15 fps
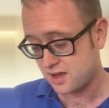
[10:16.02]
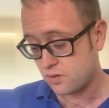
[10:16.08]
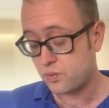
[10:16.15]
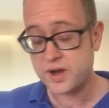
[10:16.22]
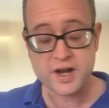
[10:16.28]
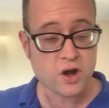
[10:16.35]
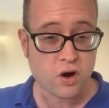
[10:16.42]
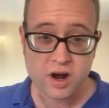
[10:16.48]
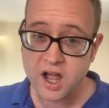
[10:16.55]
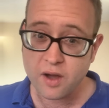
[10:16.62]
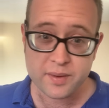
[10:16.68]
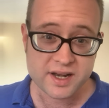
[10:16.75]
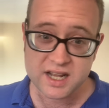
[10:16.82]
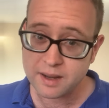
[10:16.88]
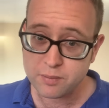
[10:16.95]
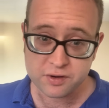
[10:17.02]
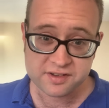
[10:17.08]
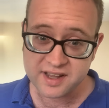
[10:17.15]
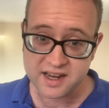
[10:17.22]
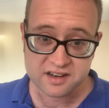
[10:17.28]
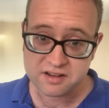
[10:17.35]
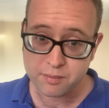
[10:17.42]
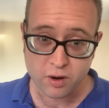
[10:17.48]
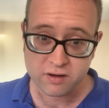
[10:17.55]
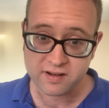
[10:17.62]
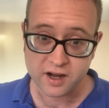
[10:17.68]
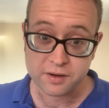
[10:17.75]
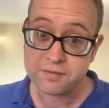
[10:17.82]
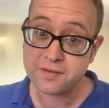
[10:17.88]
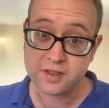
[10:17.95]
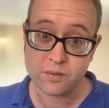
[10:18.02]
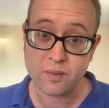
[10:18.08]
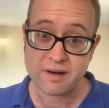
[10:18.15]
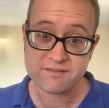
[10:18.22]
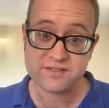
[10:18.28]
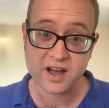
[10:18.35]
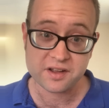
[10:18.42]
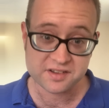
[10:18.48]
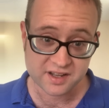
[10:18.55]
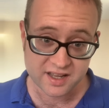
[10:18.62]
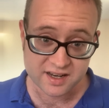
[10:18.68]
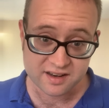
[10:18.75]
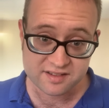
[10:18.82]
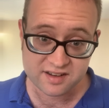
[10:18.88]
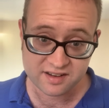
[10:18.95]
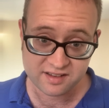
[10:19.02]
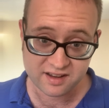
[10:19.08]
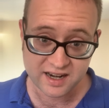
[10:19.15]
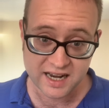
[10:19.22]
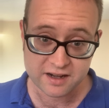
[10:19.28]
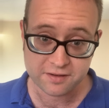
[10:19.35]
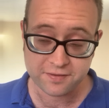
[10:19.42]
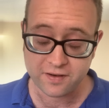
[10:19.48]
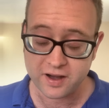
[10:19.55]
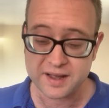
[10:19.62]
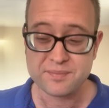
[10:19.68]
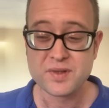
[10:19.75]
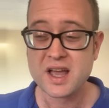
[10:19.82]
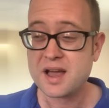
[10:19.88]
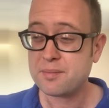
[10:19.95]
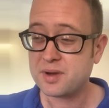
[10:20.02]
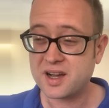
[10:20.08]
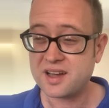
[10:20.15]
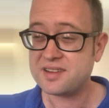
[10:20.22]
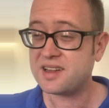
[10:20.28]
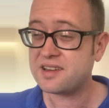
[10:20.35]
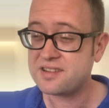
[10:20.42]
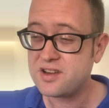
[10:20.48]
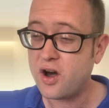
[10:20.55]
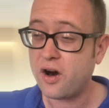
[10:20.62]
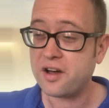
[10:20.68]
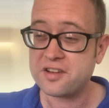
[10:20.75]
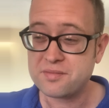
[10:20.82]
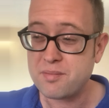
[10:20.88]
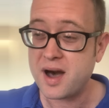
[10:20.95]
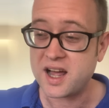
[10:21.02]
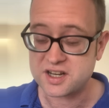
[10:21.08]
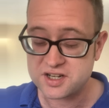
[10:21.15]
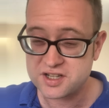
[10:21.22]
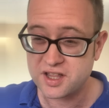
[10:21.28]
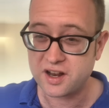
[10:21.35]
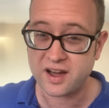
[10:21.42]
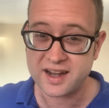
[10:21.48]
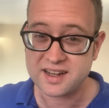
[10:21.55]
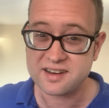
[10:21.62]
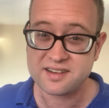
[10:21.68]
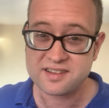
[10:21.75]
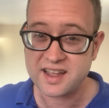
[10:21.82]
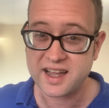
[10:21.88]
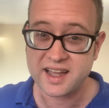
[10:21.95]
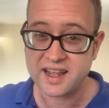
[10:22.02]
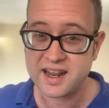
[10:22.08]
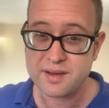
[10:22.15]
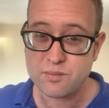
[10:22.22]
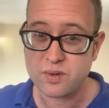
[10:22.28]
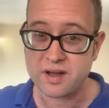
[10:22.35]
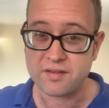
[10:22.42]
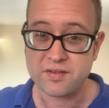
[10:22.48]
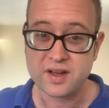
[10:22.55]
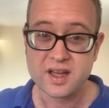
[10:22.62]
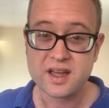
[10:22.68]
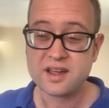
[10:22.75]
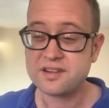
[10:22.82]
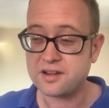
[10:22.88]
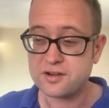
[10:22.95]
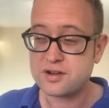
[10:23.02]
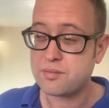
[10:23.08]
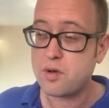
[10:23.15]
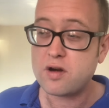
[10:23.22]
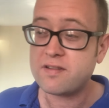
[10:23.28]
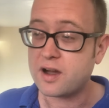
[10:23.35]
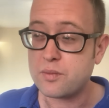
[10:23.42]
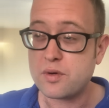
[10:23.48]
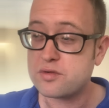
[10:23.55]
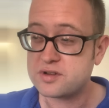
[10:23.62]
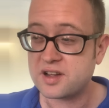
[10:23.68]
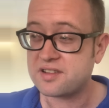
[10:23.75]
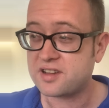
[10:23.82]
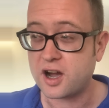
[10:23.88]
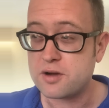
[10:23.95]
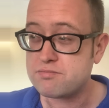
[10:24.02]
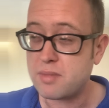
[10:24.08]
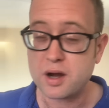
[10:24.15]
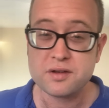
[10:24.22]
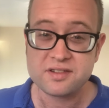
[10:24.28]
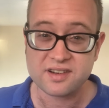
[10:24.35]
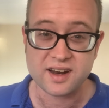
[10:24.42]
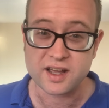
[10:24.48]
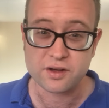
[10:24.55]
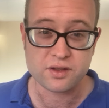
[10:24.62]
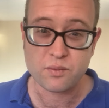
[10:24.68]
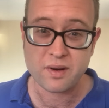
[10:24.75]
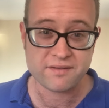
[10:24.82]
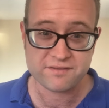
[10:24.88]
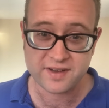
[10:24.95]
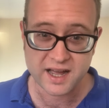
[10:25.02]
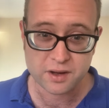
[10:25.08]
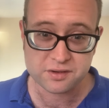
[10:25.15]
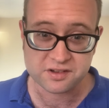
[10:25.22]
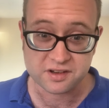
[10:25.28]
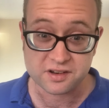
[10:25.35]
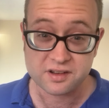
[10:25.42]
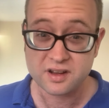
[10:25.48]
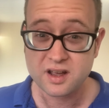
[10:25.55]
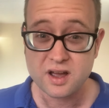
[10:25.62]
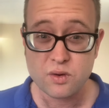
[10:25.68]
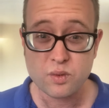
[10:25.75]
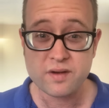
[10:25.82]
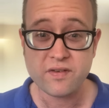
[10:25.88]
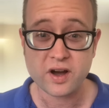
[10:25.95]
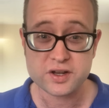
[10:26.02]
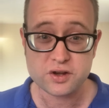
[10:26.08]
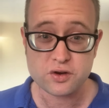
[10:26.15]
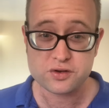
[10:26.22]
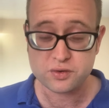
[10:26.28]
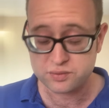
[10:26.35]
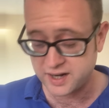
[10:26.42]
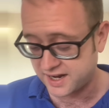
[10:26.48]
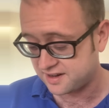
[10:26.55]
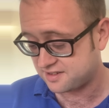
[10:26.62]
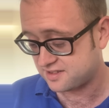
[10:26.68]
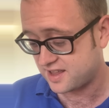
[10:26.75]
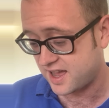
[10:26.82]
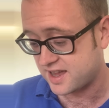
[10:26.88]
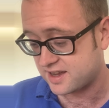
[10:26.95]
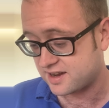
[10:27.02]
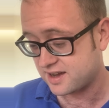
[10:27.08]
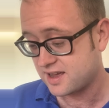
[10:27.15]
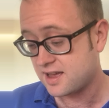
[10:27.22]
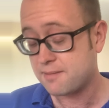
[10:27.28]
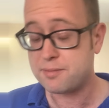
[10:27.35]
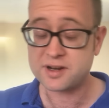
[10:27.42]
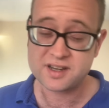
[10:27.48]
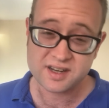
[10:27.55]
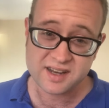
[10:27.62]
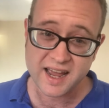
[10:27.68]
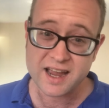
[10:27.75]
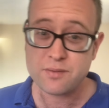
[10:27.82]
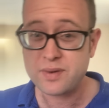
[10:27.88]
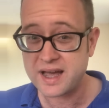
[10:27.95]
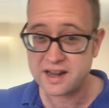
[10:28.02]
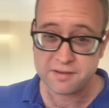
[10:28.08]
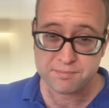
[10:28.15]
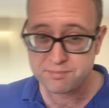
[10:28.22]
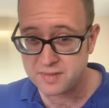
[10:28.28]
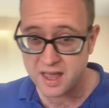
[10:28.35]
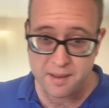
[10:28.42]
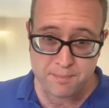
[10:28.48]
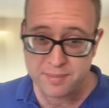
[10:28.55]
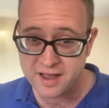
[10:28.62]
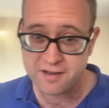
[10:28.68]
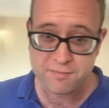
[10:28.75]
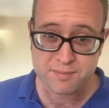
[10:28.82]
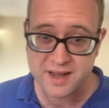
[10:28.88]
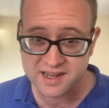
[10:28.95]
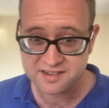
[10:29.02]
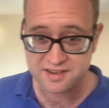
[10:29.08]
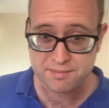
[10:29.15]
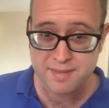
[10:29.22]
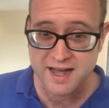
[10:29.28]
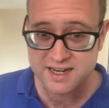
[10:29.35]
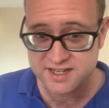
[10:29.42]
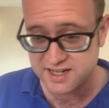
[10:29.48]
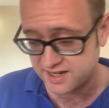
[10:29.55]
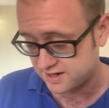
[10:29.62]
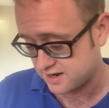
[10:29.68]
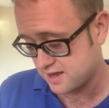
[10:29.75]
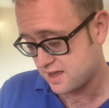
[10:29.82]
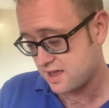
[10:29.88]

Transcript: we're not going double stake tomorrow for the 1,000 guineas, just to clarify, because there's not as much that I can stick it in with. So tomorrow we'll just go mostly on the 1,000 with our usual day's stake. But today we had a bit of mix and matching.